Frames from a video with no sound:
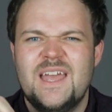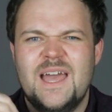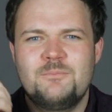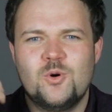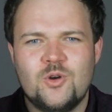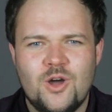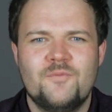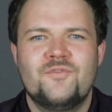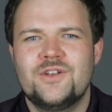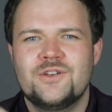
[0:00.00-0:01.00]
a more
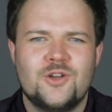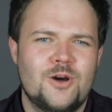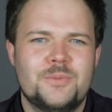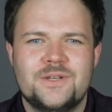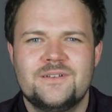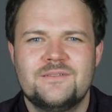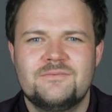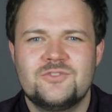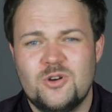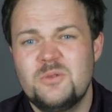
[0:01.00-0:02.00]
confident, competent
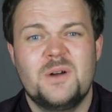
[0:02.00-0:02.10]
drone